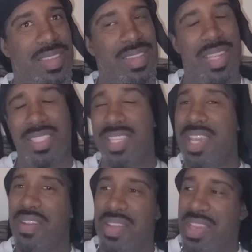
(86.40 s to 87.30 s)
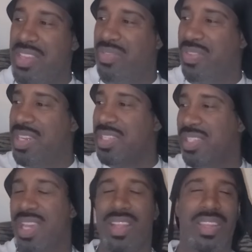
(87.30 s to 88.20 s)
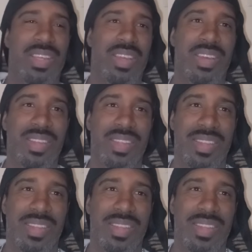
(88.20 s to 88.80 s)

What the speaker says: Let's see how he is freestyling, y'all.